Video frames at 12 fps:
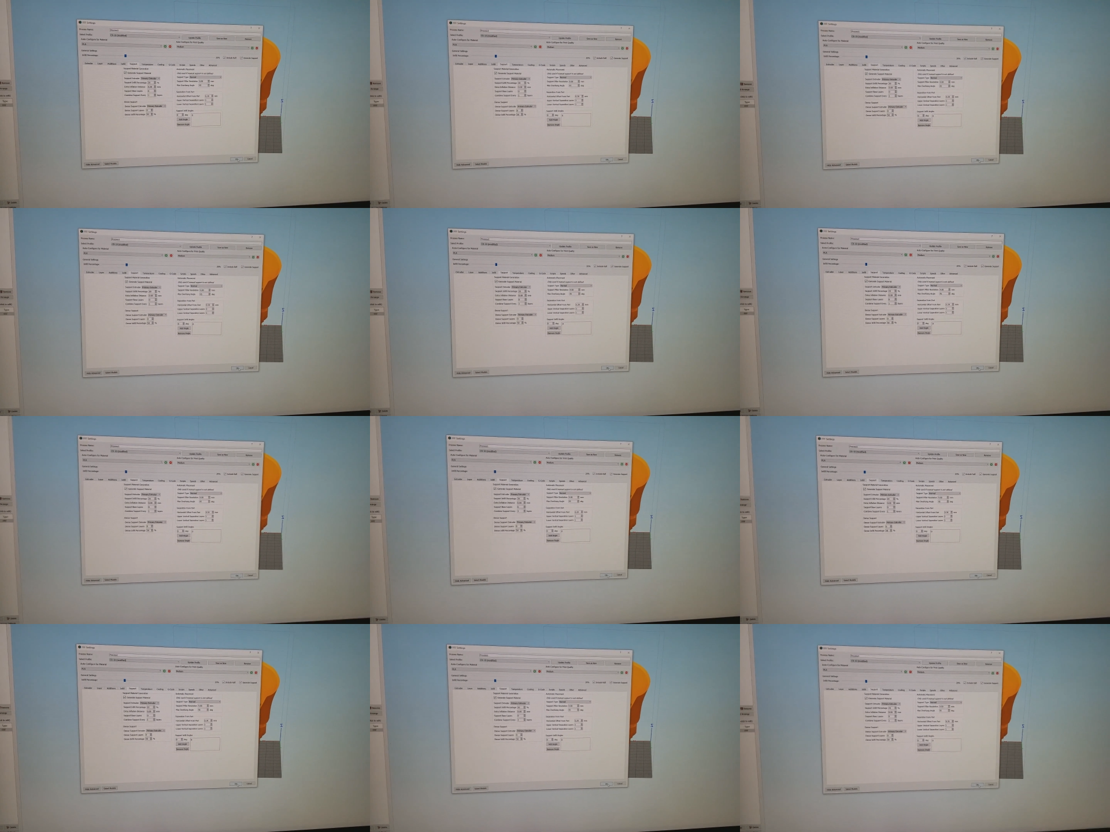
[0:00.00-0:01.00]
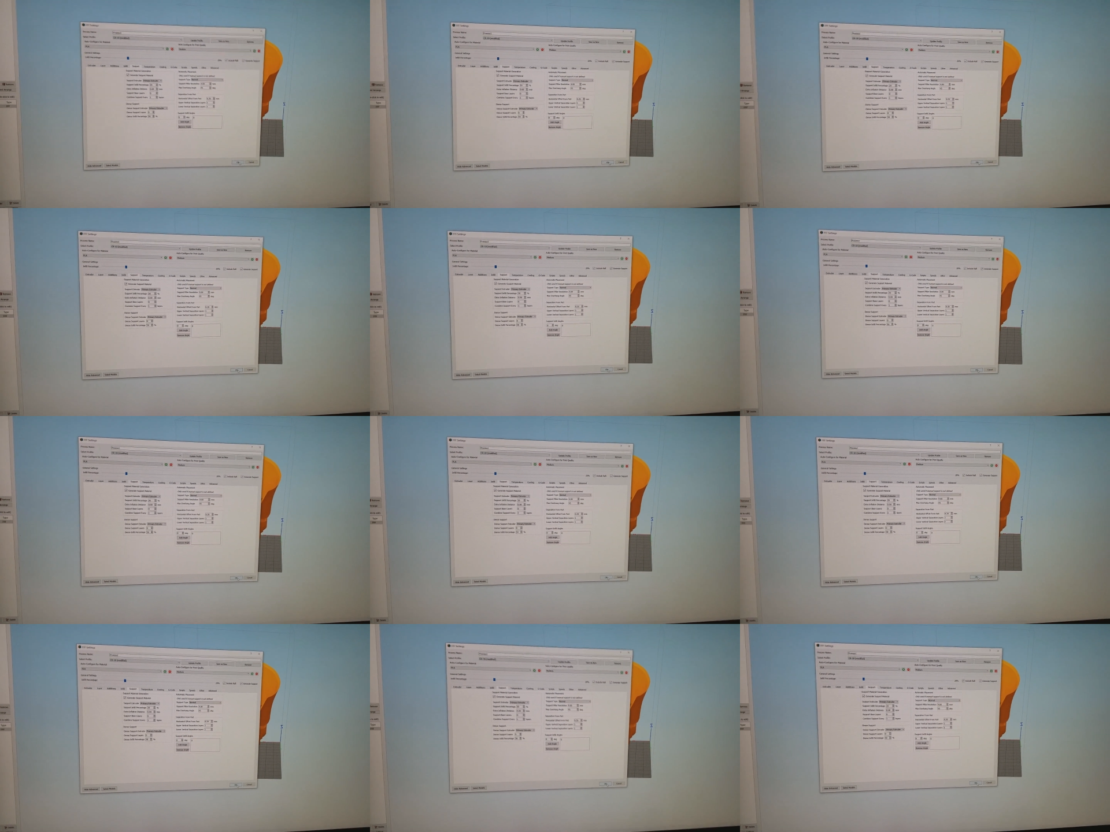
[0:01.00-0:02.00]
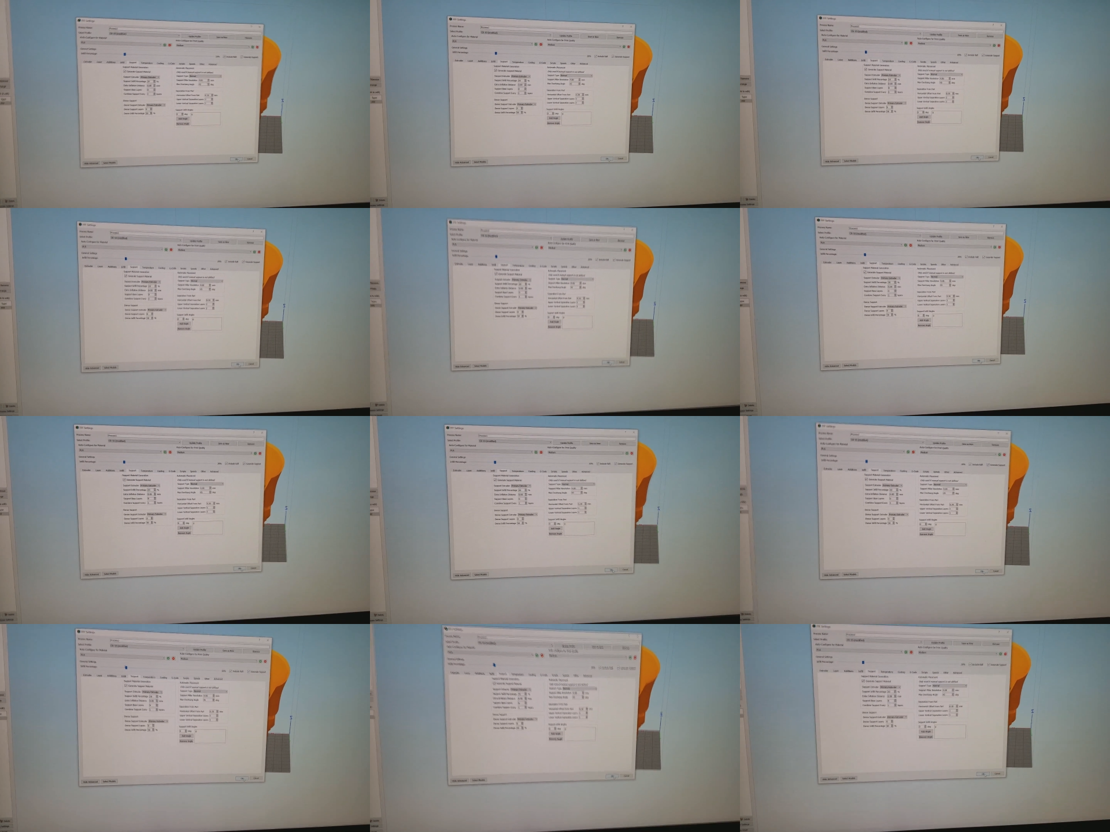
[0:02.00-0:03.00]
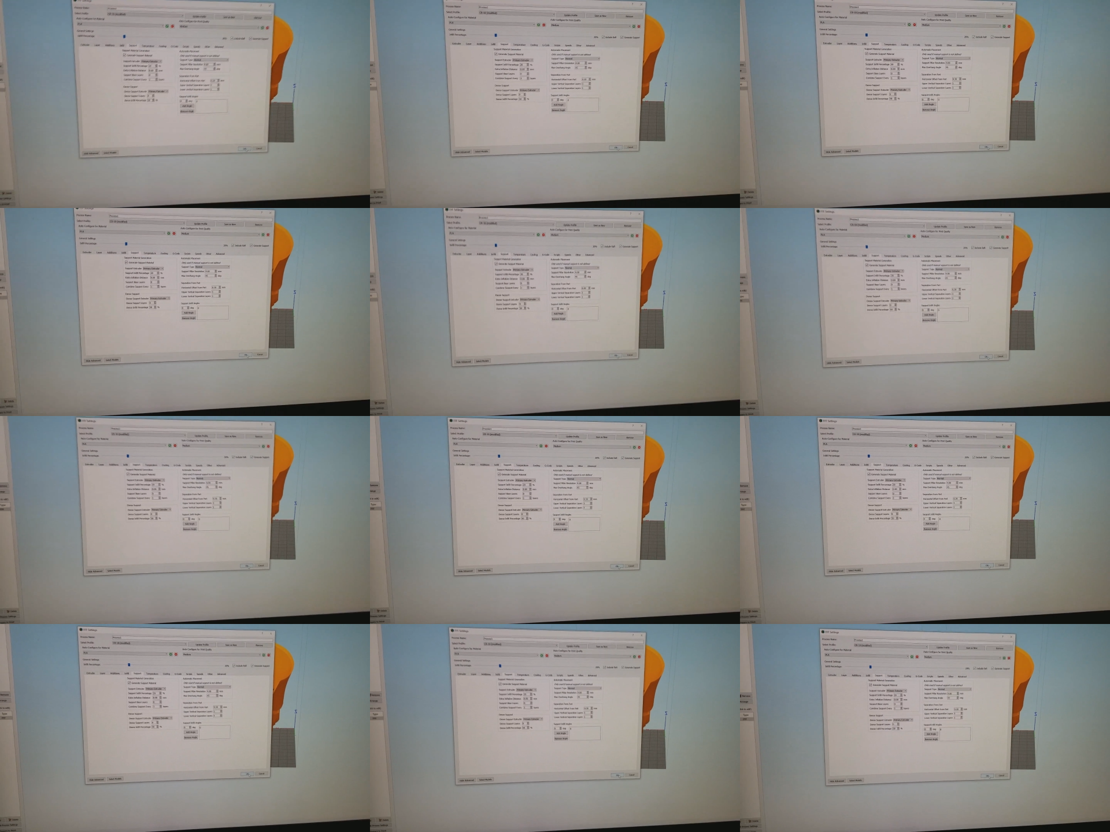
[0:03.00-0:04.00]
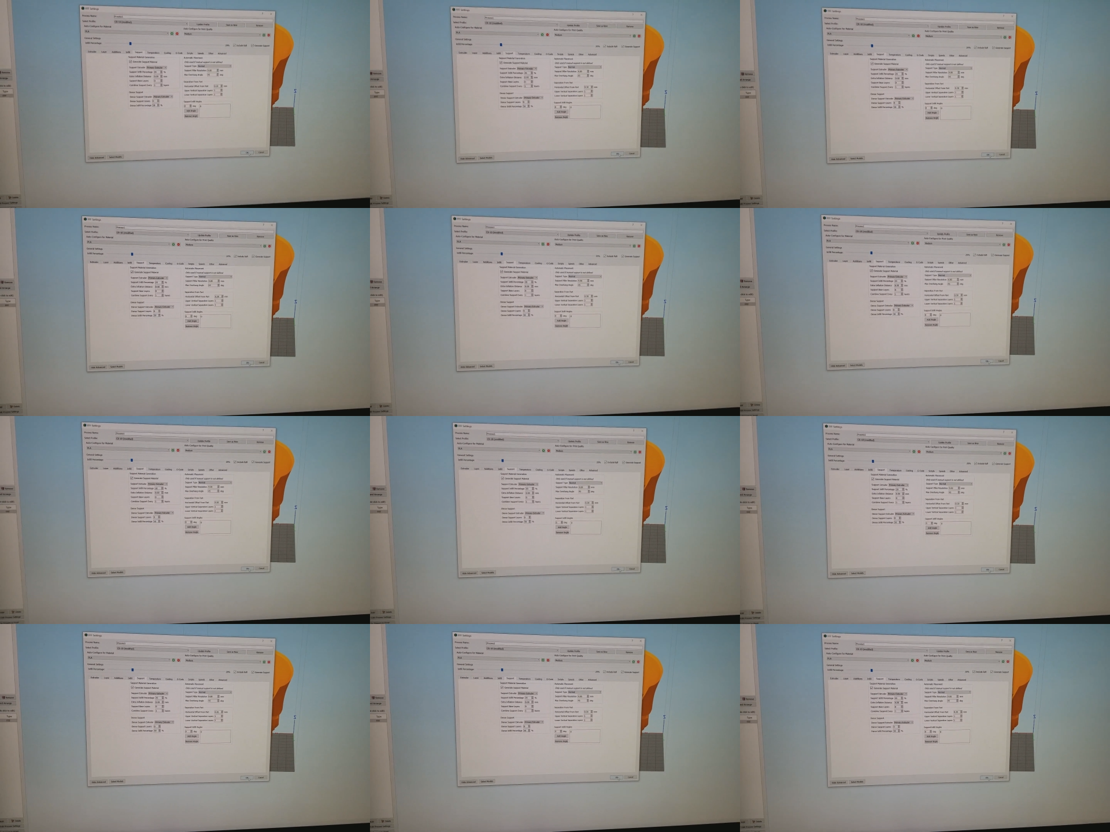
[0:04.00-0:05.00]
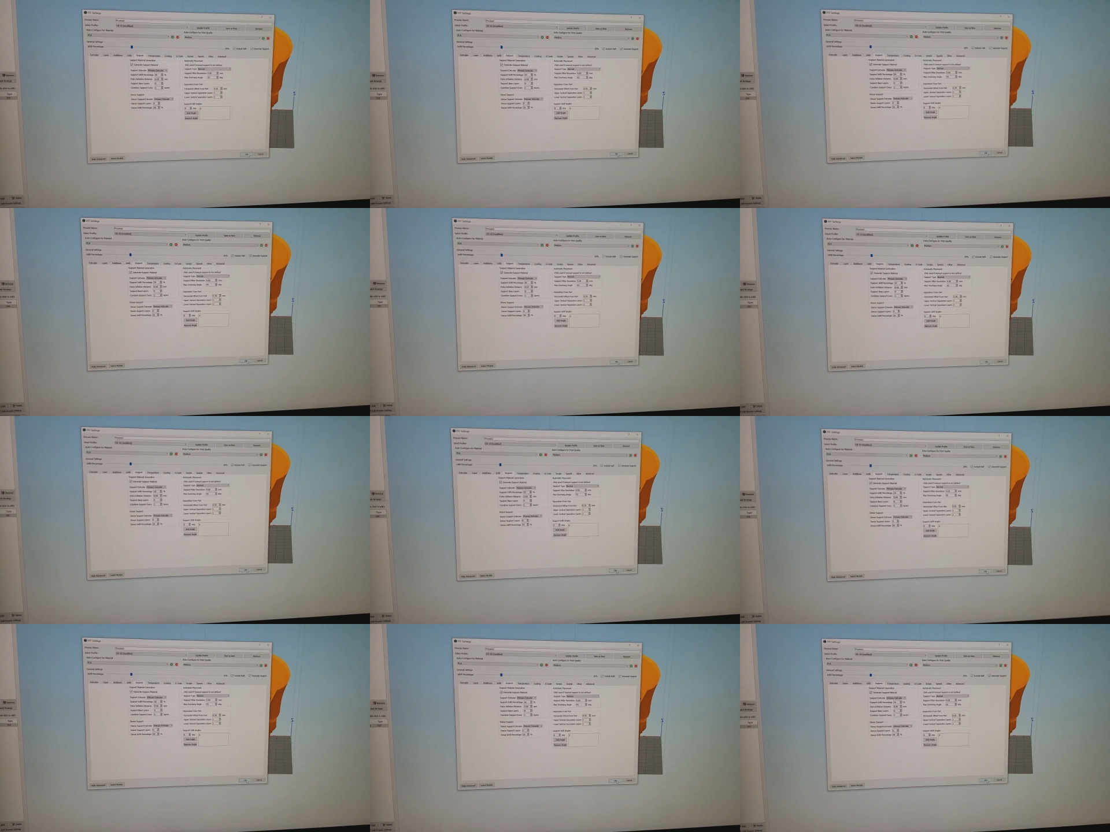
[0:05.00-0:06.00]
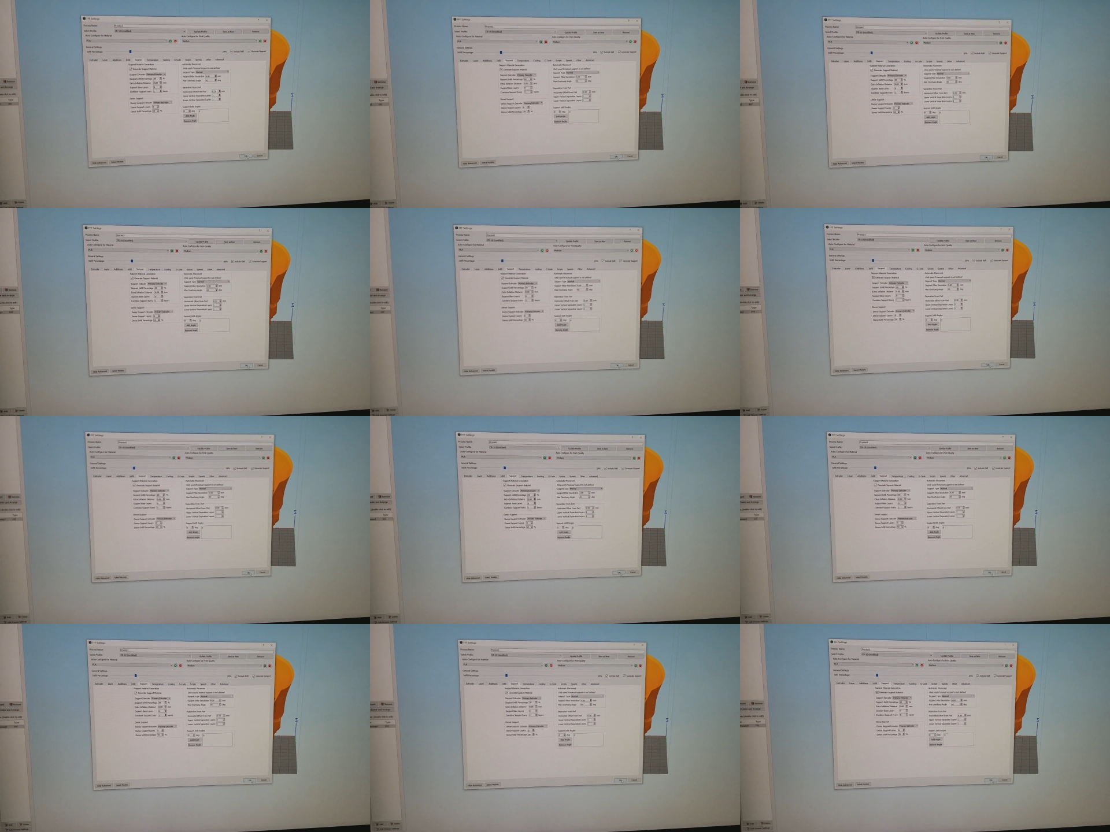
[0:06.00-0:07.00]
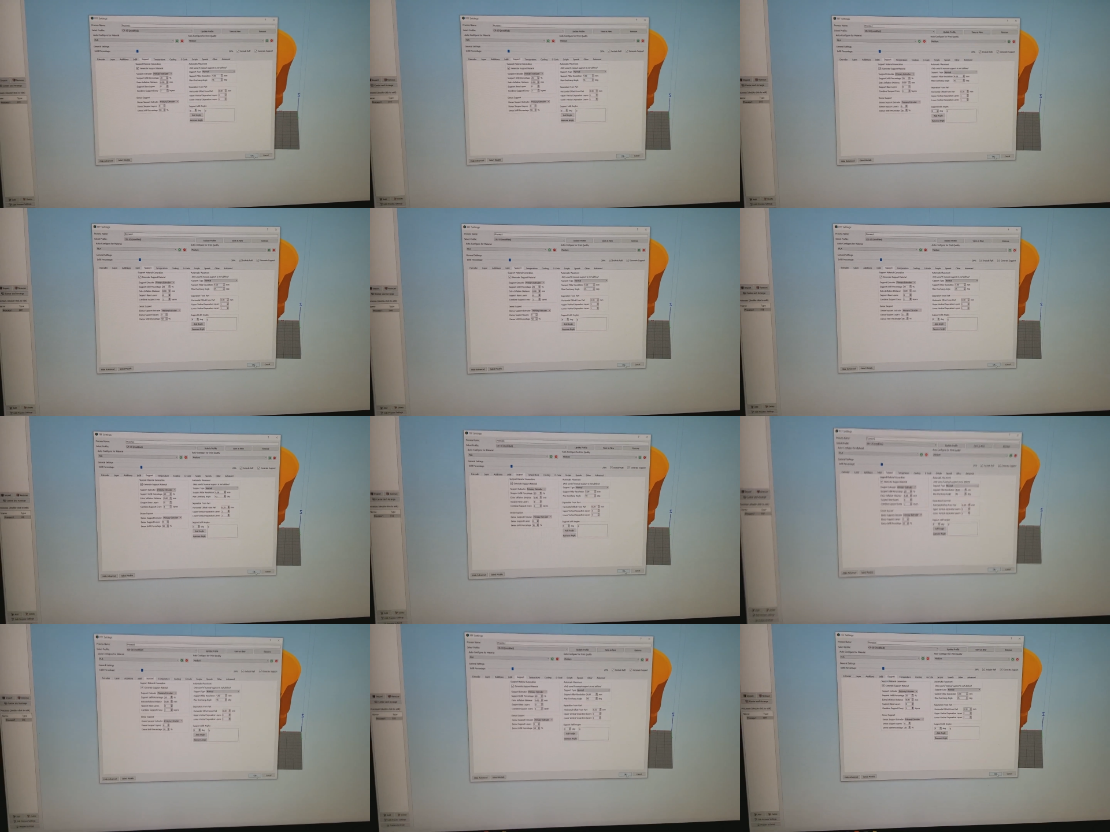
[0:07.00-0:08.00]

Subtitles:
No face is visible, so there are no lips to read.